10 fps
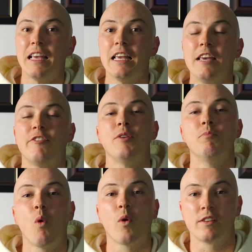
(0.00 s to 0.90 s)

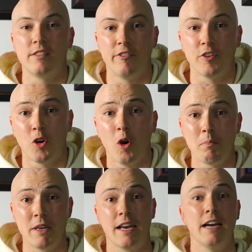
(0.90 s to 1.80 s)
even more difficult
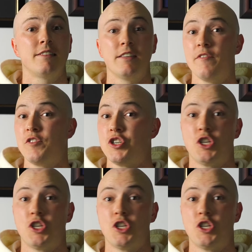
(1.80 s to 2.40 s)
because you